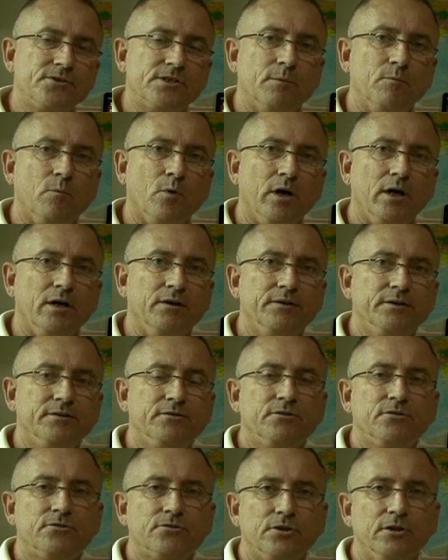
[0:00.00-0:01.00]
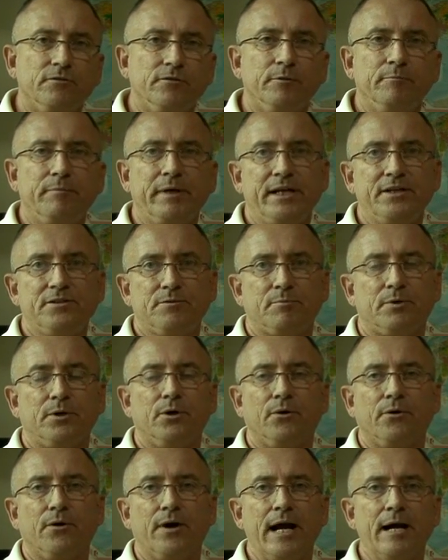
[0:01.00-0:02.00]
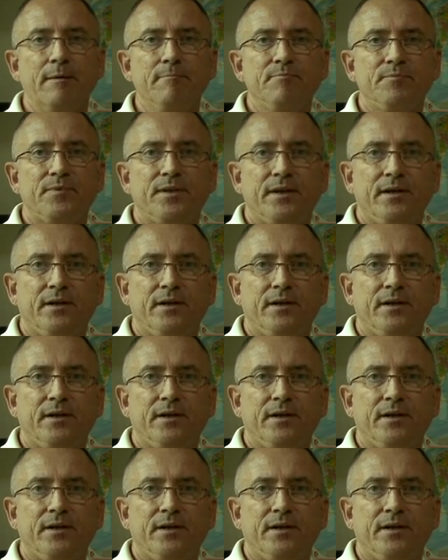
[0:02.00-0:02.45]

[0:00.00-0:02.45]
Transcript: somewhere that's a server-based program,